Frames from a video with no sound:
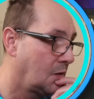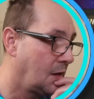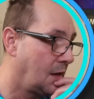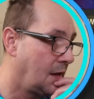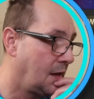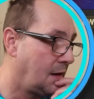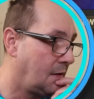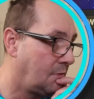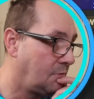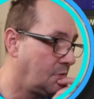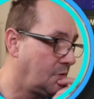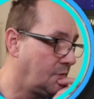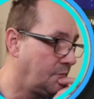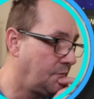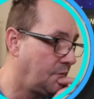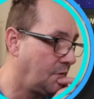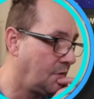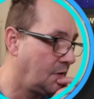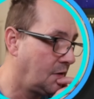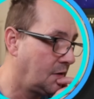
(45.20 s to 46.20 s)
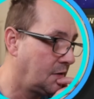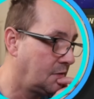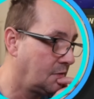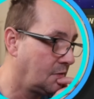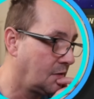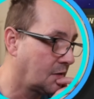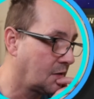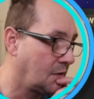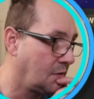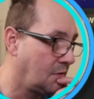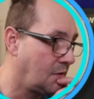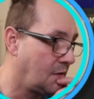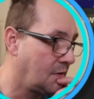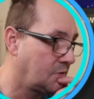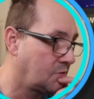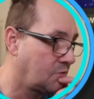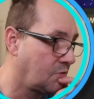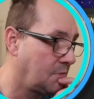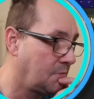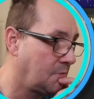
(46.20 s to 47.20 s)
And I want to find like a live
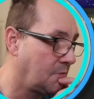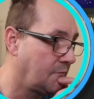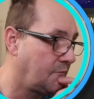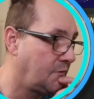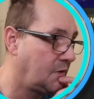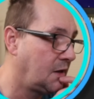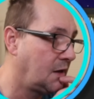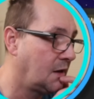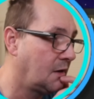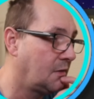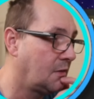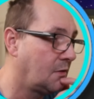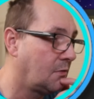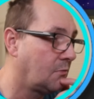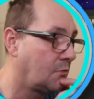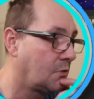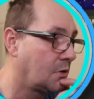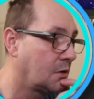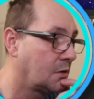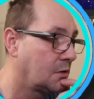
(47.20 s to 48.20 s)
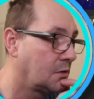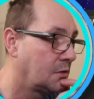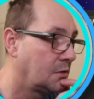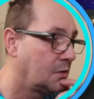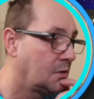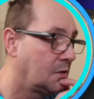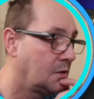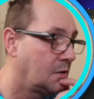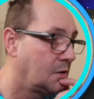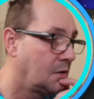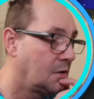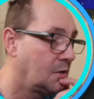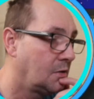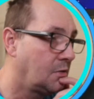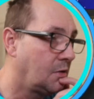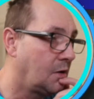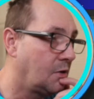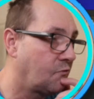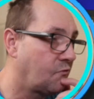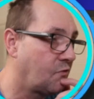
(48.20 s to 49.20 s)
stream or a video that I want to
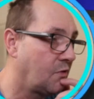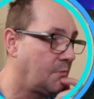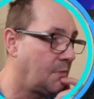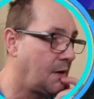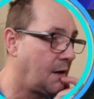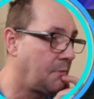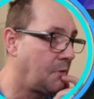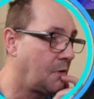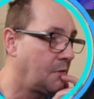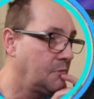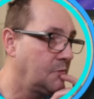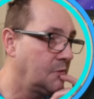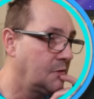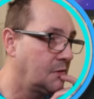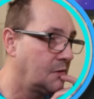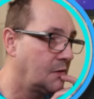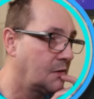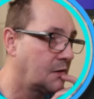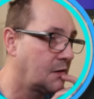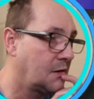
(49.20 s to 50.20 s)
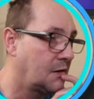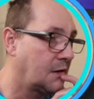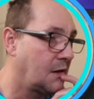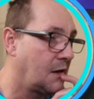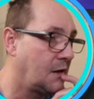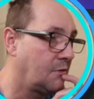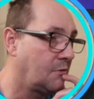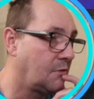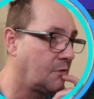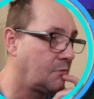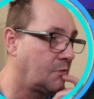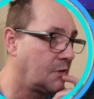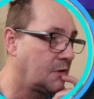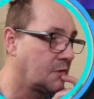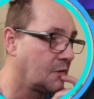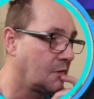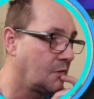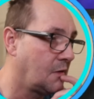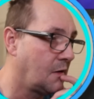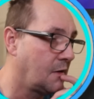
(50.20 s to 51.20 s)
like trim up. I'm going to go to a
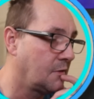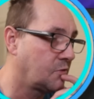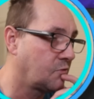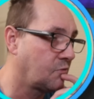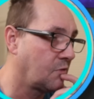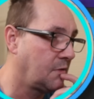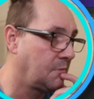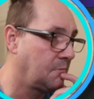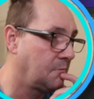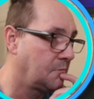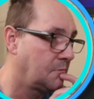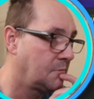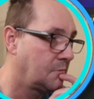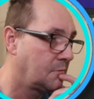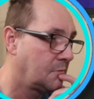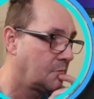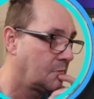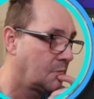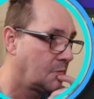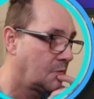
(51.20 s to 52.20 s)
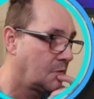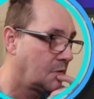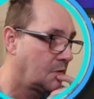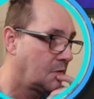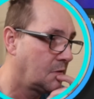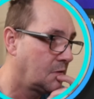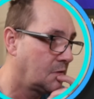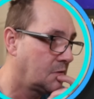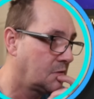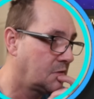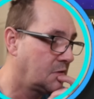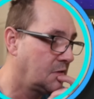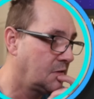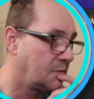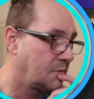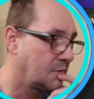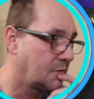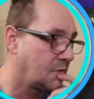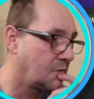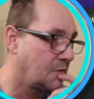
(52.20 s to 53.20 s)
recent live stream
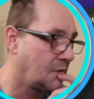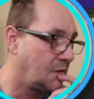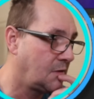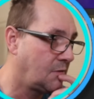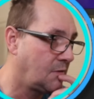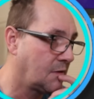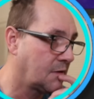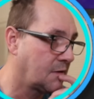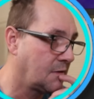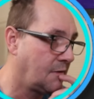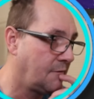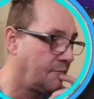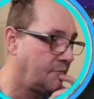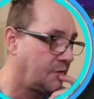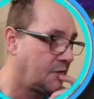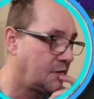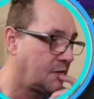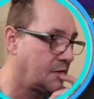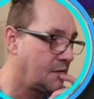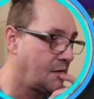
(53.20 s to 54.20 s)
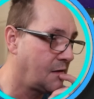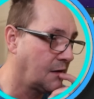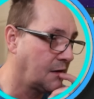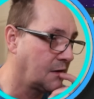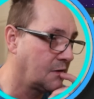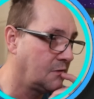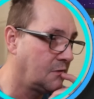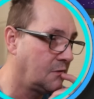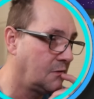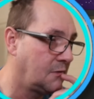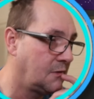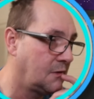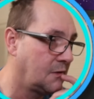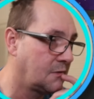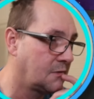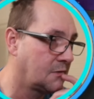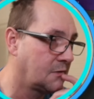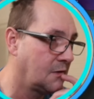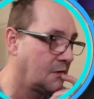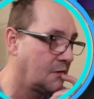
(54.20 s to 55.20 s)
just because I know I, I've, I can do this.
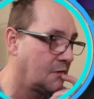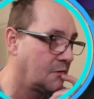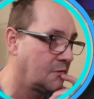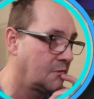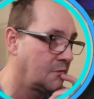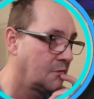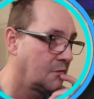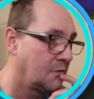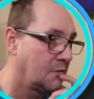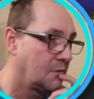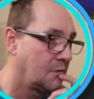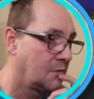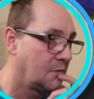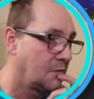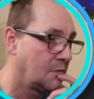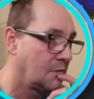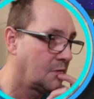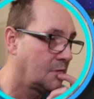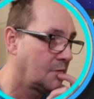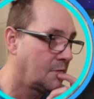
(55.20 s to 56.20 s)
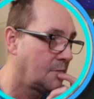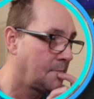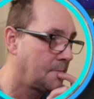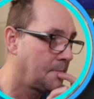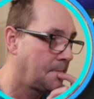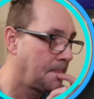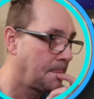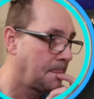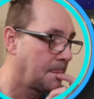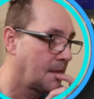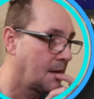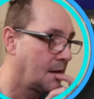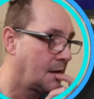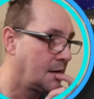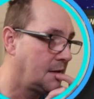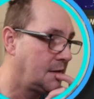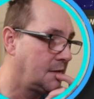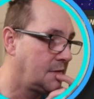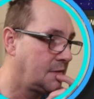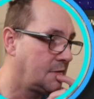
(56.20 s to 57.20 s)
So
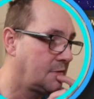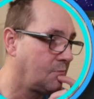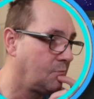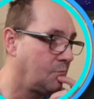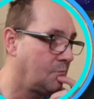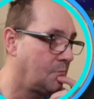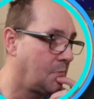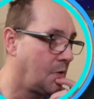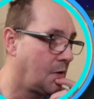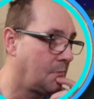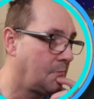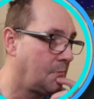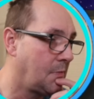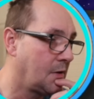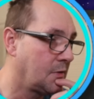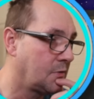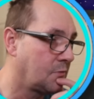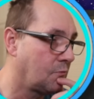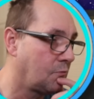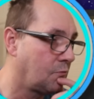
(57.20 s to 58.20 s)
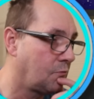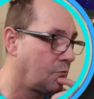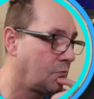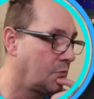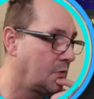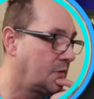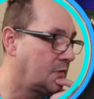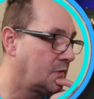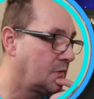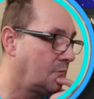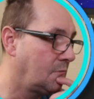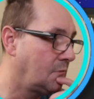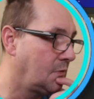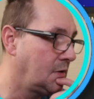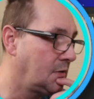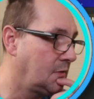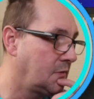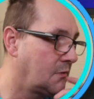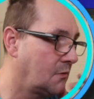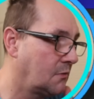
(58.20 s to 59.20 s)
this is my most recent
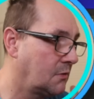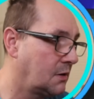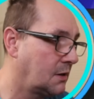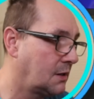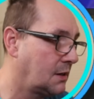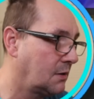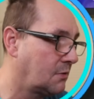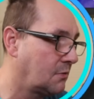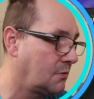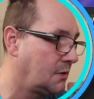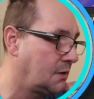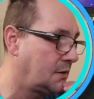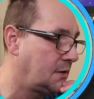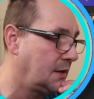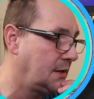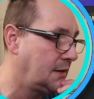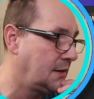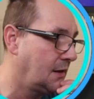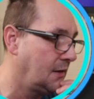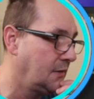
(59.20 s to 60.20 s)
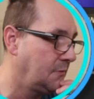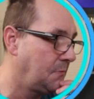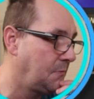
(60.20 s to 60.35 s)
one. So I'm going to click on the details